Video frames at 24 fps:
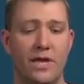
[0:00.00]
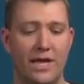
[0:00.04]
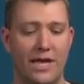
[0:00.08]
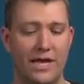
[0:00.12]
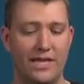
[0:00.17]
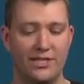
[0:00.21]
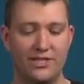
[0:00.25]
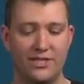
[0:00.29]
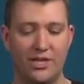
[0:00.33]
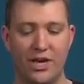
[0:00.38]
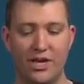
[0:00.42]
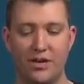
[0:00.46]

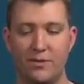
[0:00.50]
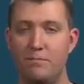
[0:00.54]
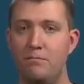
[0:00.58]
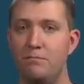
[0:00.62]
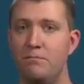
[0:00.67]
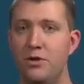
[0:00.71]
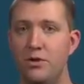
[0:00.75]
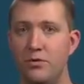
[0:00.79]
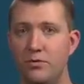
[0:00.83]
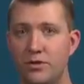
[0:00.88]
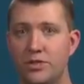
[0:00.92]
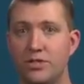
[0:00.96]
It's not a
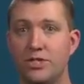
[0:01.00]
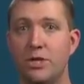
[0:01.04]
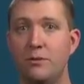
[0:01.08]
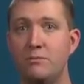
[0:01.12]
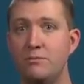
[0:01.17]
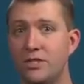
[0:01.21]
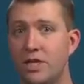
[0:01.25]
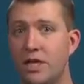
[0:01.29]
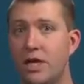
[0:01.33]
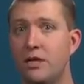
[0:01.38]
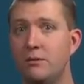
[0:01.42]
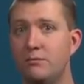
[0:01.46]
mute.
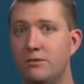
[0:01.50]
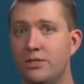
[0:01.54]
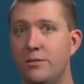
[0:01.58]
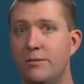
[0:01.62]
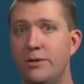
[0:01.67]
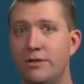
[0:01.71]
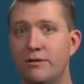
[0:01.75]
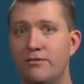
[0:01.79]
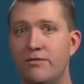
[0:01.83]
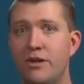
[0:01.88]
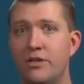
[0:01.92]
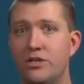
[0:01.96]
Sometimes some
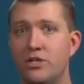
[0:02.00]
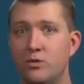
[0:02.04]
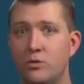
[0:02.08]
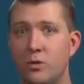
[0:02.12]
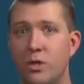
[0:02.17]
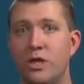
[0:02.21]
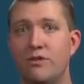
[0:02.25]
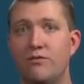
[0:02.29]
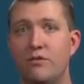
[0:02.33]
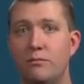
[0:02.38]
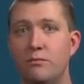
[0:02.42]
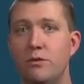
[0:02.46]
interfaces
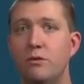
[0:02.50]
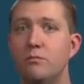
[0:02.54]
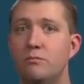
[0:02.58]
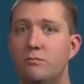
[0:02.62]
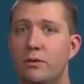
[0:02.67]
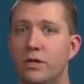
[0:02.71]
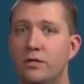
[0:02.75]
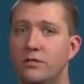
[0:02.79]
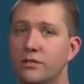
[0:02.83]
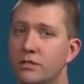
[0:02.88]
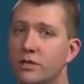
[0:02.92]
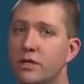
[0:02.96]
will have a mute
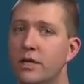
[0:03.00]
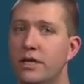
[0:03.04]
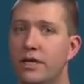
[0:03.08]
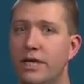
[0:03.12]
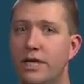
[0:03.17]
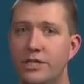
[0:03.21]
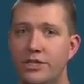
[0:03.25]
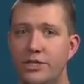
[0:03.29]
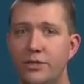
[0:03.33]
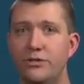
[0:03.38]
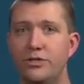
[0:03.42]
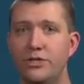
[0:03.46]
button,
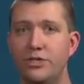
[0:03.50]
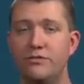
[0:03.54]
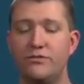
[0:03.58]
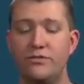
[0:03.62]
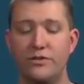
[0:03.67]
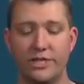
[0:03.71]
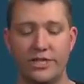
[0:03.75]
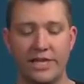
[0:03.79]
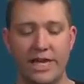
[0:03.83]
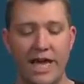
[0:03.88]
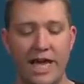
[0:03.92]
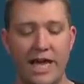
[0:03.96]
and use it if
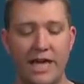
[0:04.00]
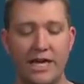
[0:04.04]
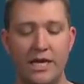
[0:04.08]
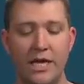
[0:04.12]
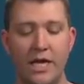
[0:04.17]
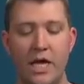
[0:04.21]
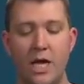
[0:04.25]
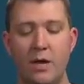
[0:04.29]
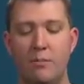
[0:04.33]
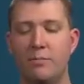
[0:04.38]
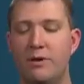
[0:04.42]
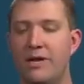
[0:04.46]
you can,
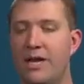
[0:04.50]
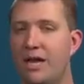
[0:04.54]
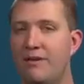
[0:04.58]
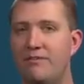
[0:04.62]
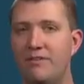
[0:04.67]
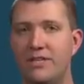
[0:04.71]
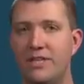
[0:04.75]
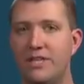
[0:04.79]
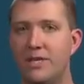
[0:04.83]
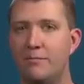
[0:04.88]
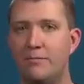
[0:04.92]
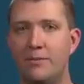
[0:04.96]
but
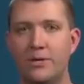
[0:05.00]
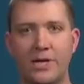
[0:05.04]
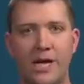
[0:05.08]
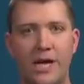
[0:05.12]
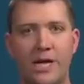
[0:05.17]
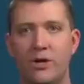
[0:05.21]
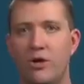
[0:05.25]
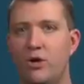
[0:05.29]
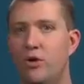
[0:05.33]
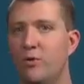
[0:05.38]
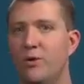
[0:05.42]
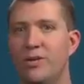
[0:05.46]
having the input
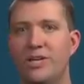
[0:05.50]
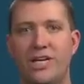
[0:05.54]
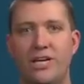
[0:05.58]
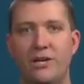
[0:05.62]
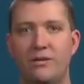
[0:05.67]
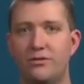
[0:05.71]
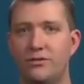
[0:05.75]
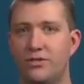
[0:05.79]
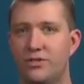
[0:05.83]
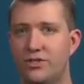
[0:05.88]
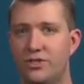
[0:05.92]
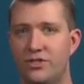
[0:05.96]
gain all the way
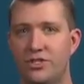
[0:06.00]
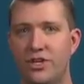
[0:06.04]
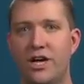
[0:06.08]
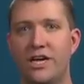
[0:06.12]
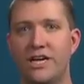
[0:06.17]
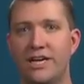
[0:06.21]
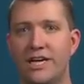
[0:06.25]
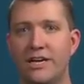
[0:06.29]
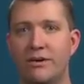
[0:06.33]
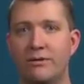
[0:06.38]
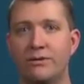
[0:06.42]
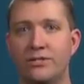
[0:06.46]
down does
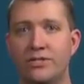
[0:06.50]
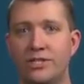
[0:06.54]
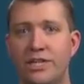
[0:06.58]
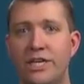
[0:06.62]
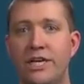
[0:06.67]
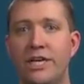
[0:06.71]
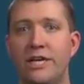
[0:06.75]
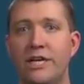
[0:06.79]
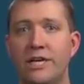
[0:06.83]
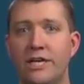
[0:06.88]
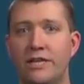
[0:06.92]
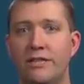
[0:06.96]
not
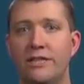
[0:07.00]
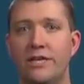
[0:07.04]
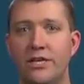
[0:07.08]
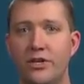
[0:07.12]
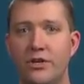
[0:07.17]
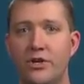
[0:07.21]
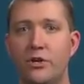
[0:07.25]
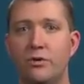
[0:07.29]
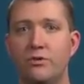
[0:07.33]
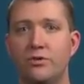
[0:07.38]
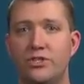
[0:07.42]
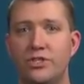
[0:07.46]
guarantee that
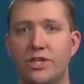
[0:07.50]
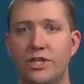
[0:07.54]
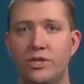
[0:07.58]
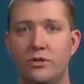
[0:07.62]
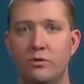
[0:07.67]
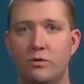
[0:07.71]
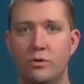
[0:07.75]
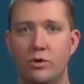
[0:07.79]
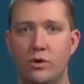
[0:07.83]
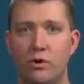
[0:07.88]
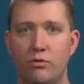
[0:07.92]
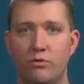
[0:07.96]
no
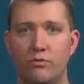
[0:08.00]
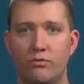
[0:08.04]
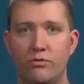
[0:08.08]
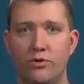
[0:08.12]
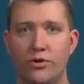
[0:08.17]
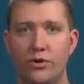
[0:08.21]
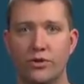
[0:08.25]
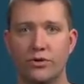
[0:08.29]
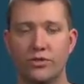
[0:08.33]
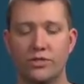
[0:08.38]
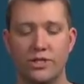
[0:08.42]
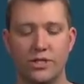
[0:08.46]
signal will go through
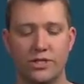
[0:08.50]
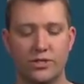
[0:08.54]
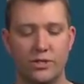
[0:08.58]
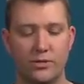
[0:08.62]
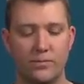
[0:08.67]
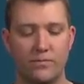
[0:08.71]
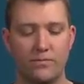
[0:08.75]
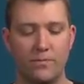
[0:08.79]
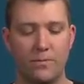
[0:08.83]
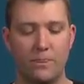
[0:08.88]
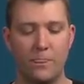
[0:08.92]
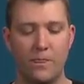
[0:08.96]
your
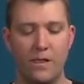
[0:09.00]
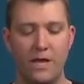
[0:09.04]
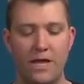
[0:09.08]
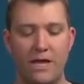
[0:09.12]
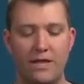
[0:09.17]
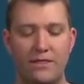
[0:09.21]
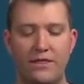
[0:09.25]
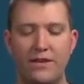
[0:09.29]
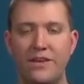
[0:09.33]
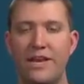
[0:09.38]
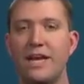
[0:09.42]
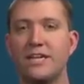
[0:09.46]
system.
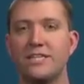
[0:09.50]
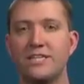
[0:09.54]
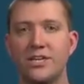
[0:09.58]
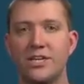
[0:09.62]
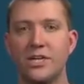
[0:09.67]
The next